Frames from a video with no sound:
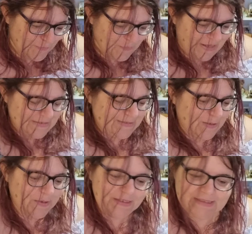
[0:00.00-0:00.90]
Right,
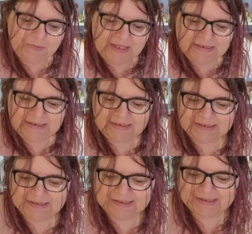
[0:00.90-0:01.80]
so this one
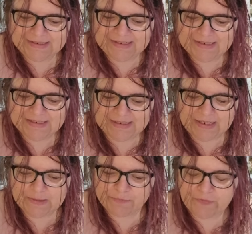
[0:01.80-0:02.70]
is
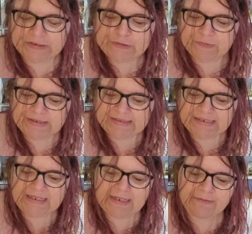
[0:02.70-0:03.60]
another finish for this
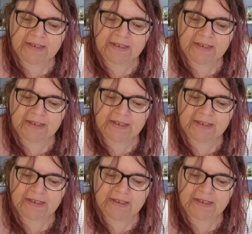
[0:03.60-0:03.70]
year.